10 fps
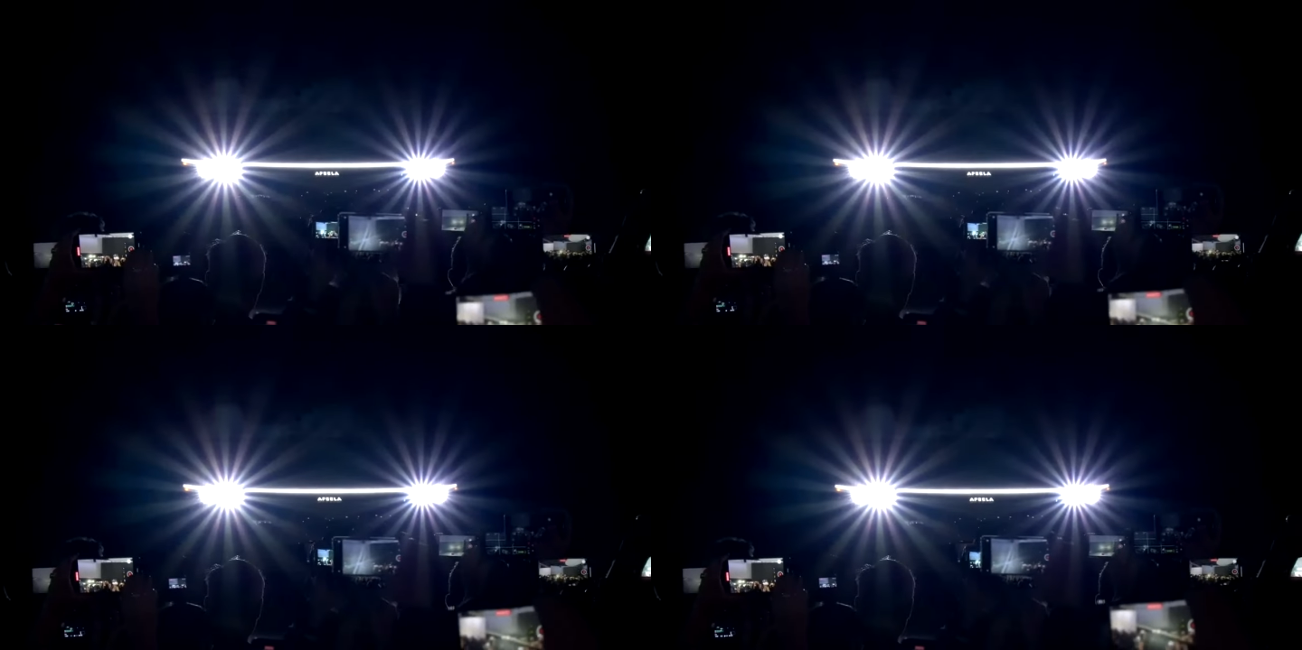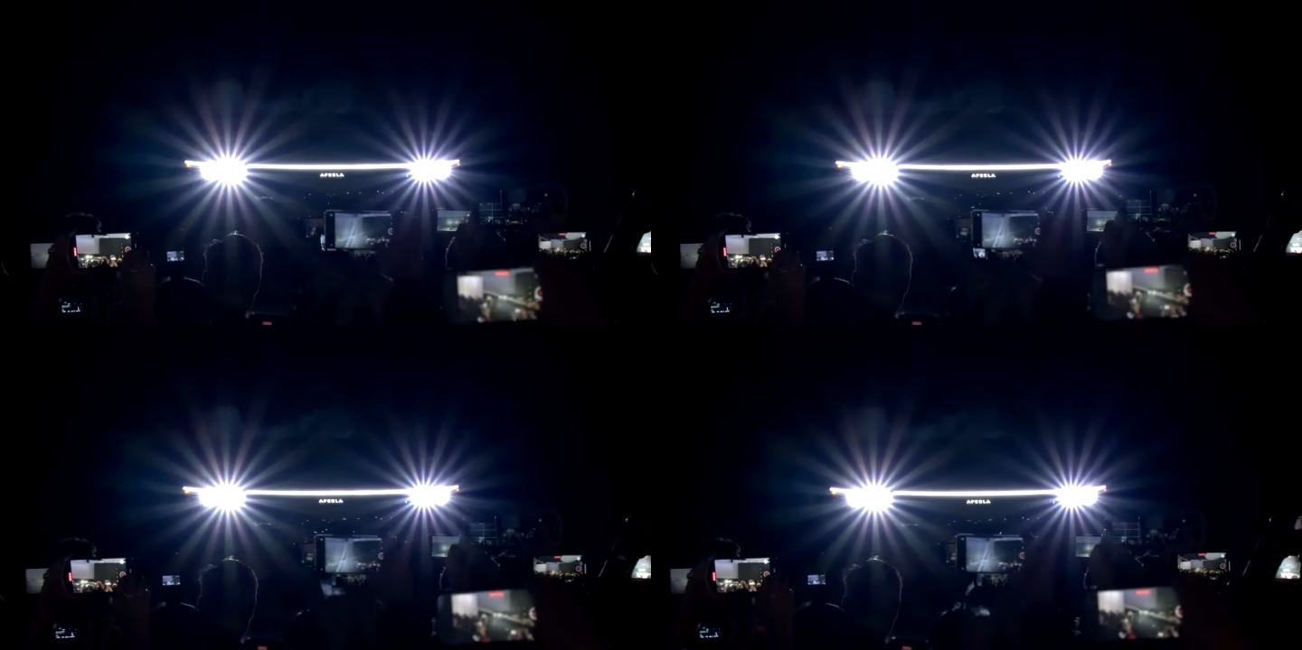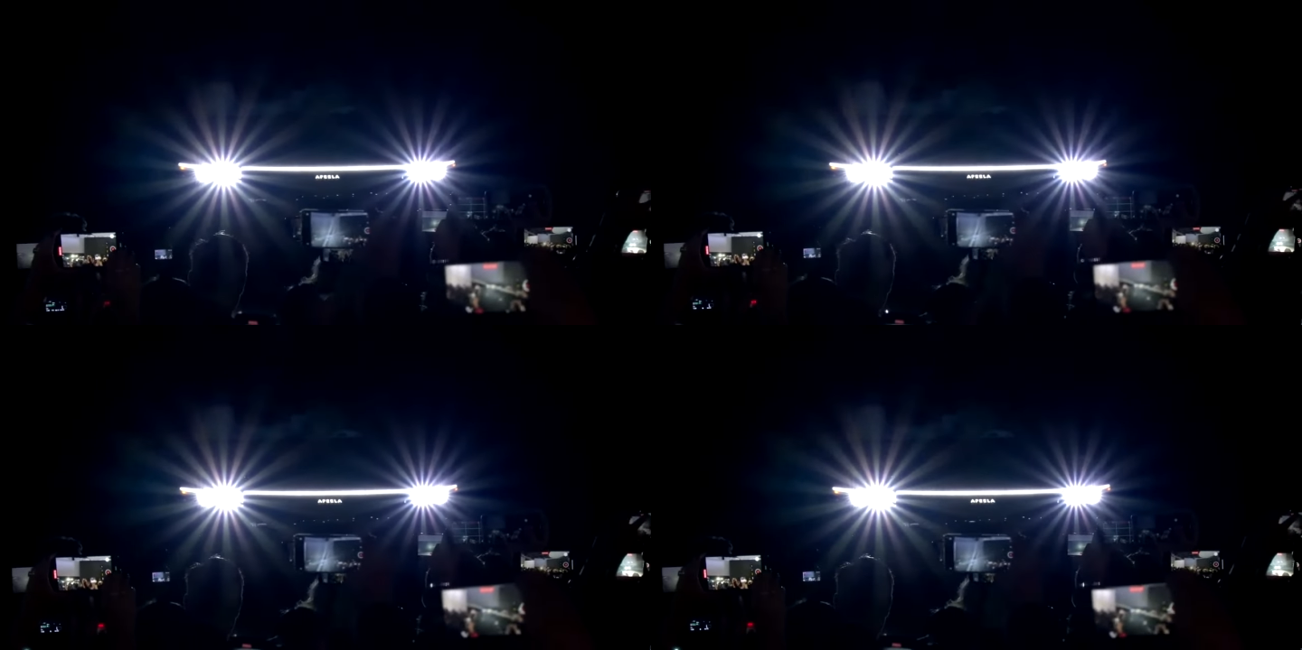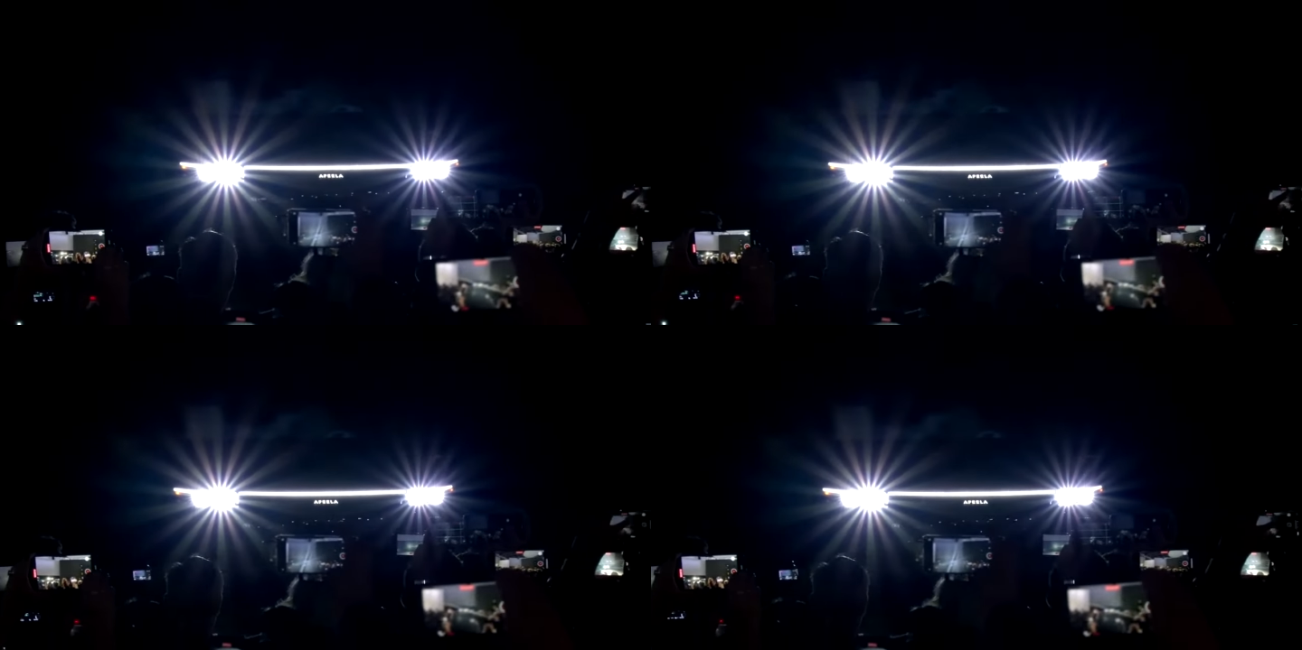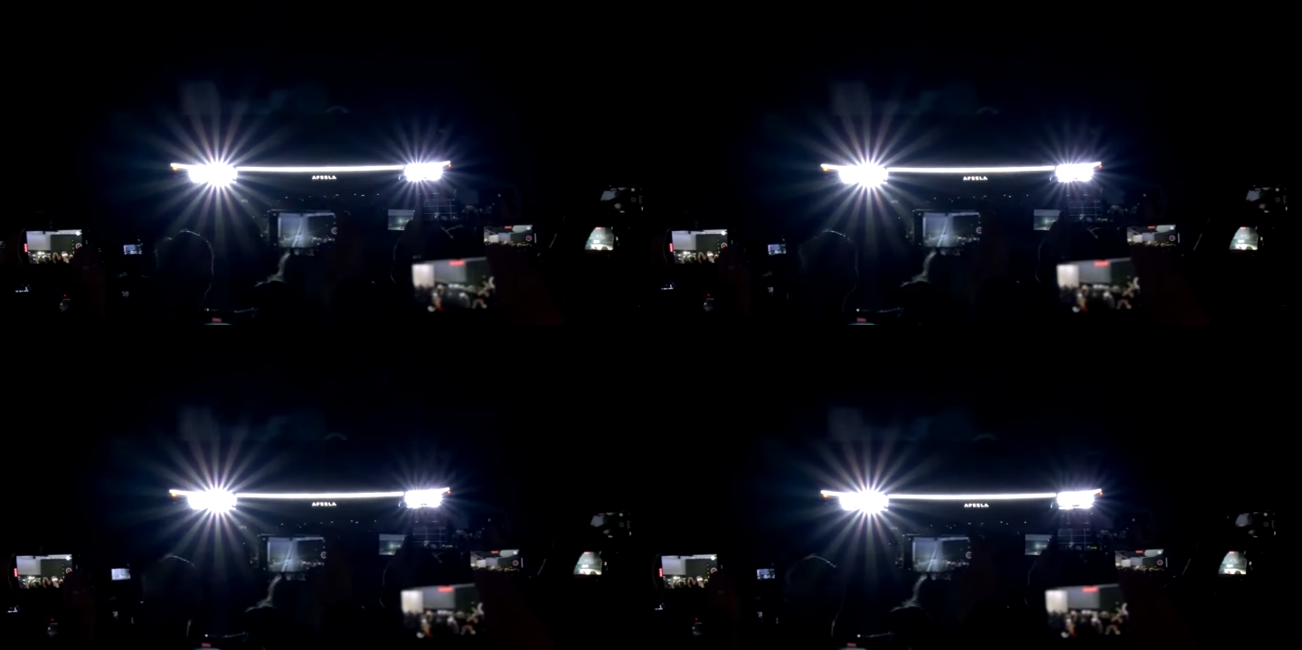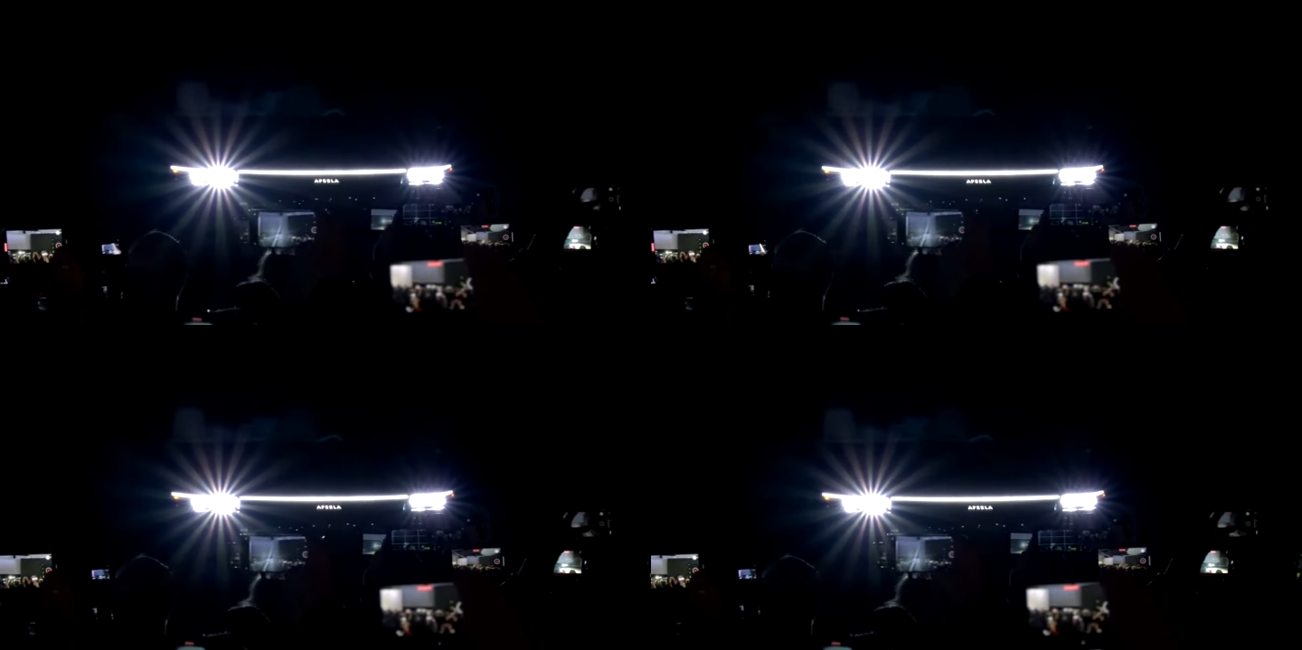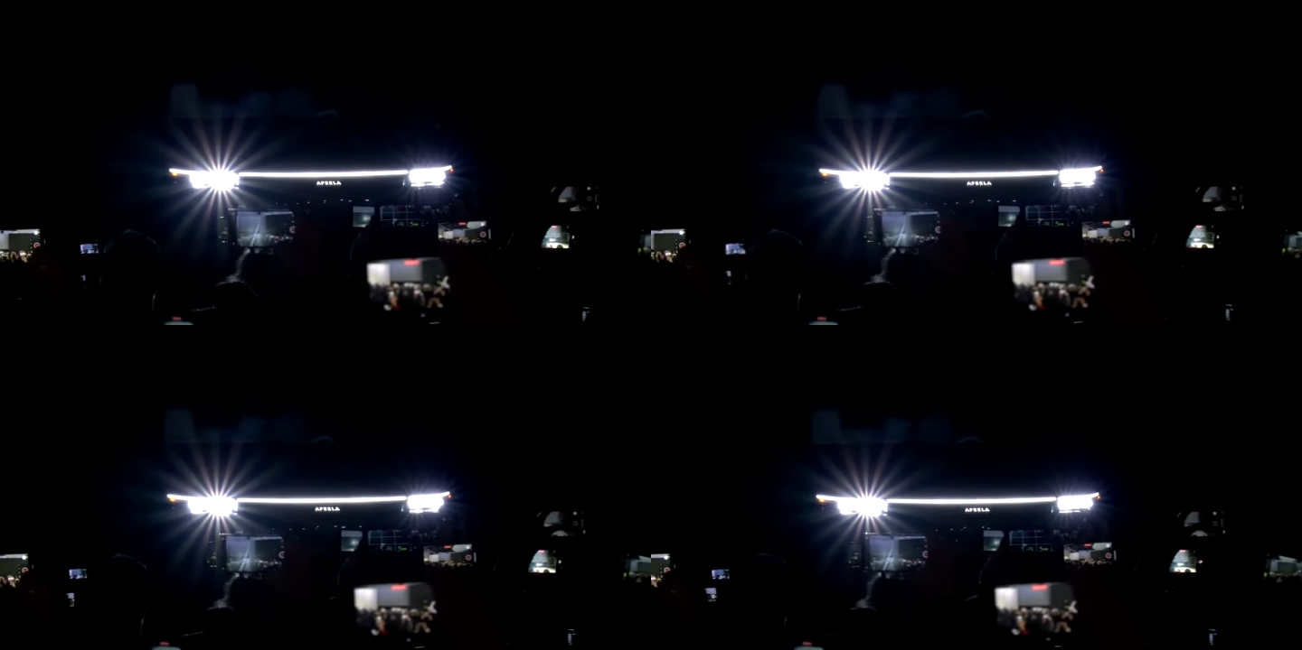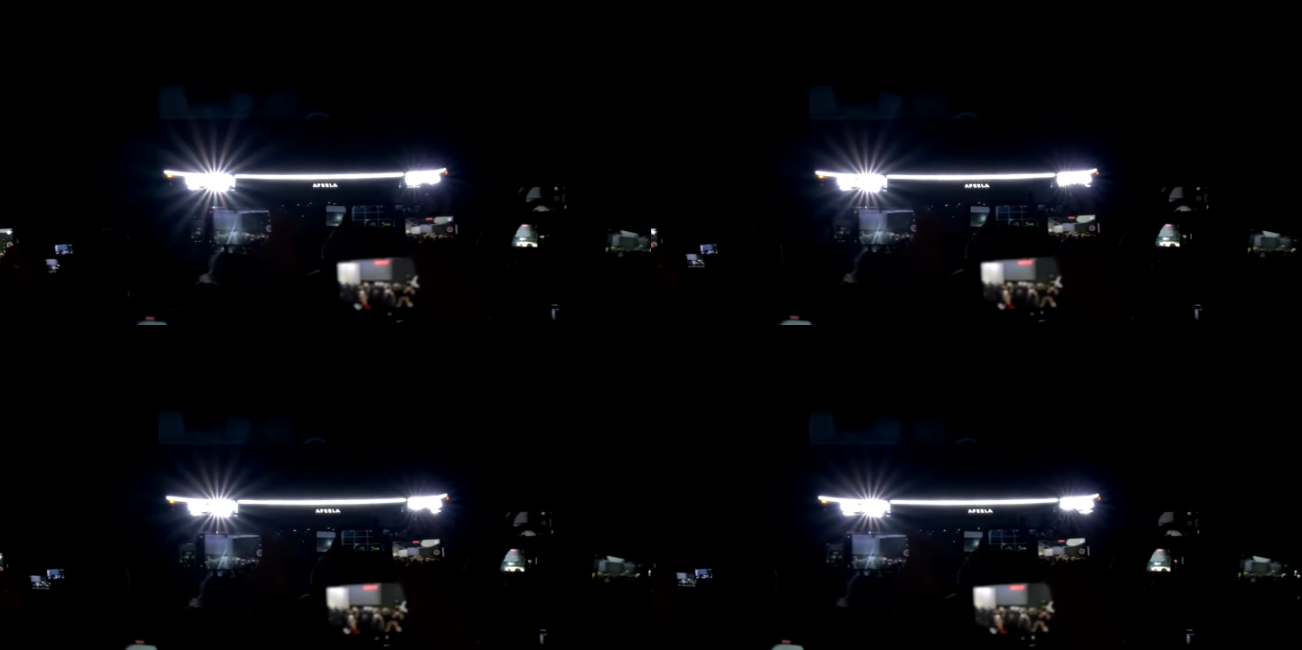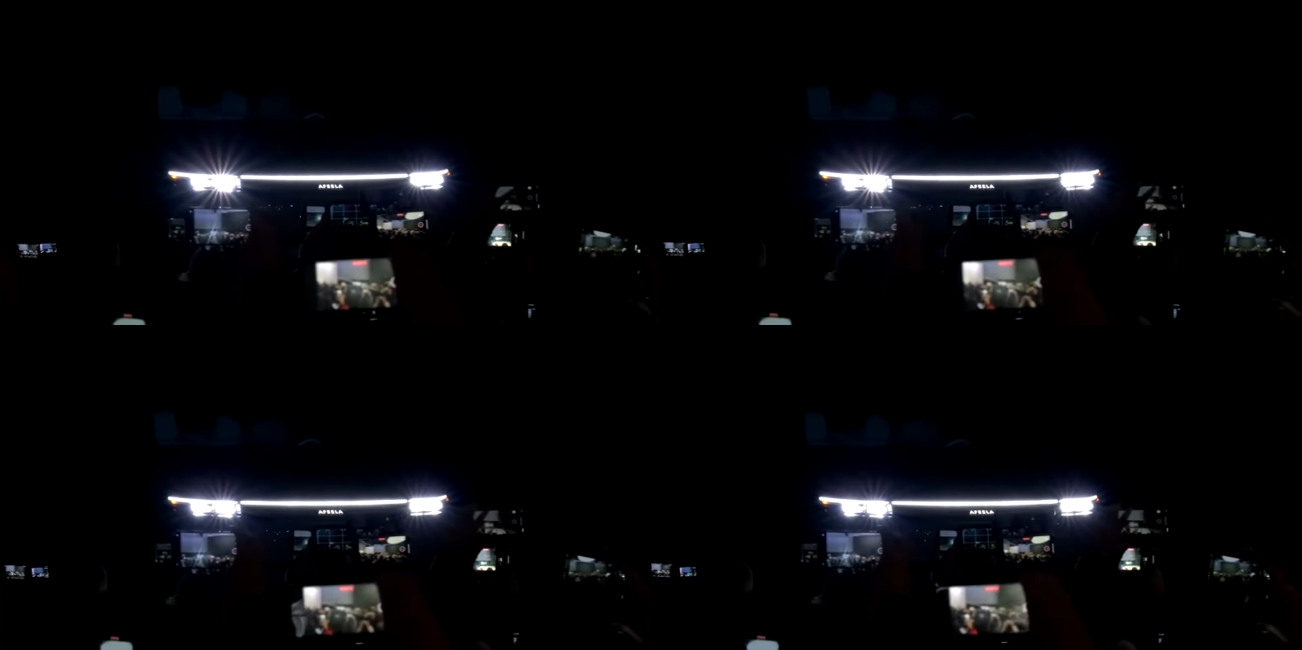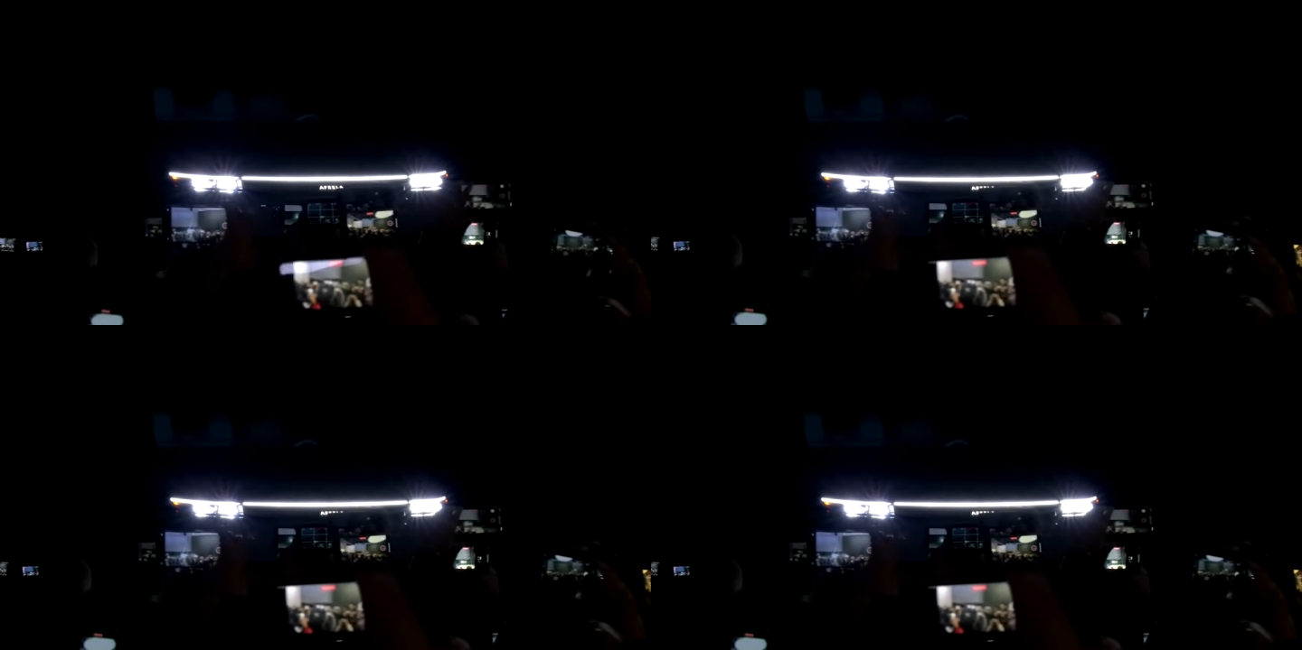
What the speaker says: Nobody's mouth can be seen.